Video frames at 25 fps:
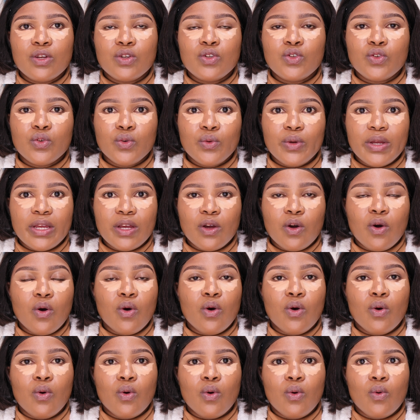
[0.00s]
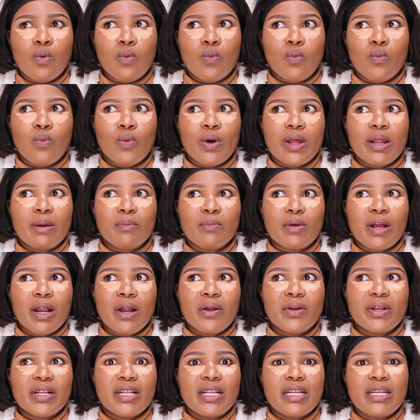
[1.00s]
doing, or what I'm
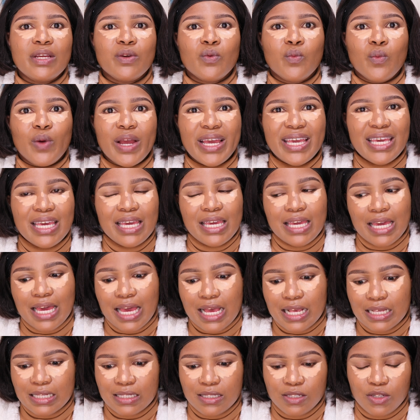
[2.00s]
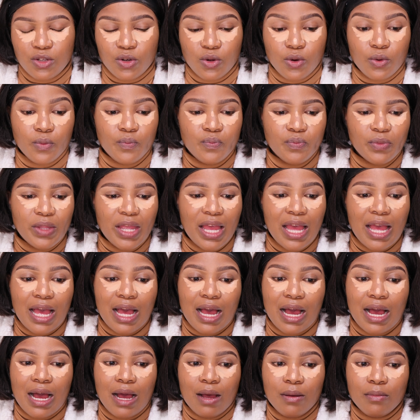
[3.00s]
currently working as, you know.
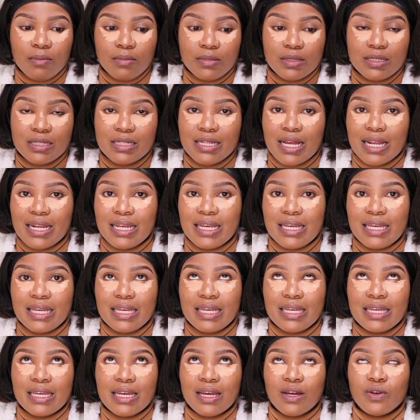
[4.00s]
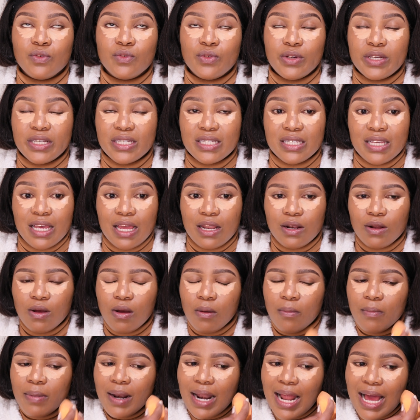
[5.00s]
I'm studying risk and
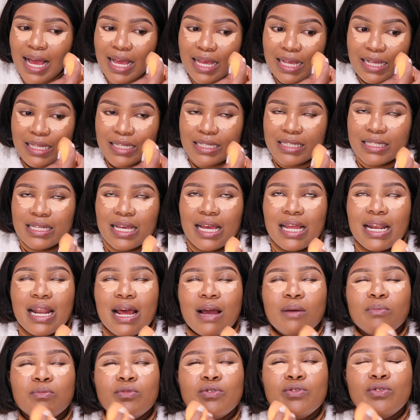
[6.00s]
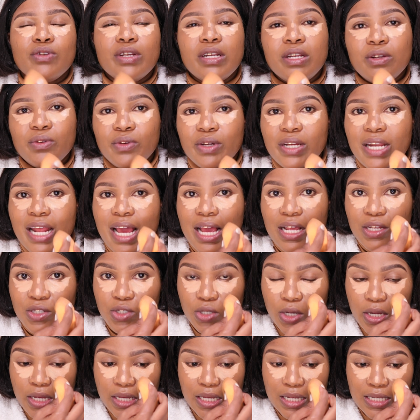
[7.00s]
compliance, and I'm really
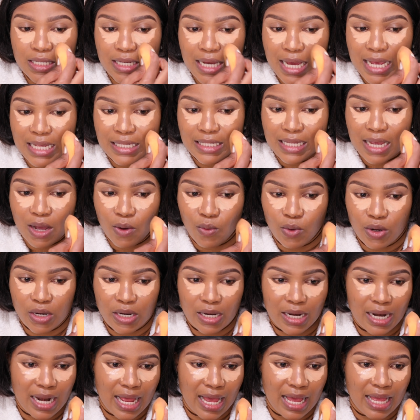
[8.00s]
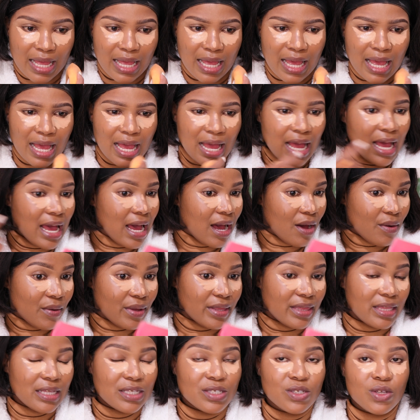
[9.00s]
enjoying it, guys. I won't lie. I
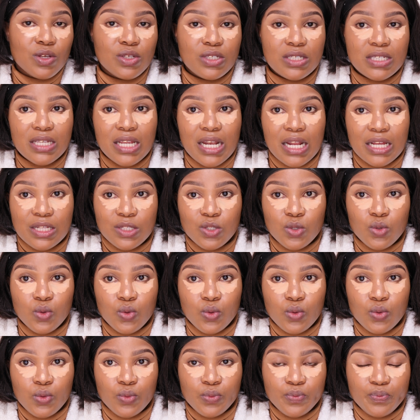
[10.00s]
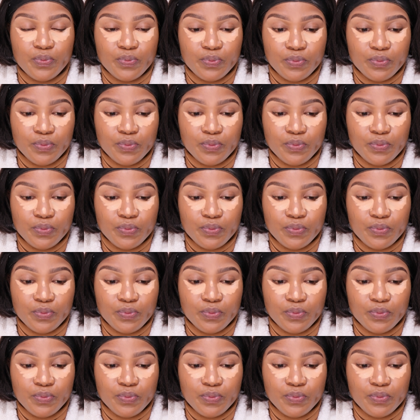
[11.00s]
want this concealer to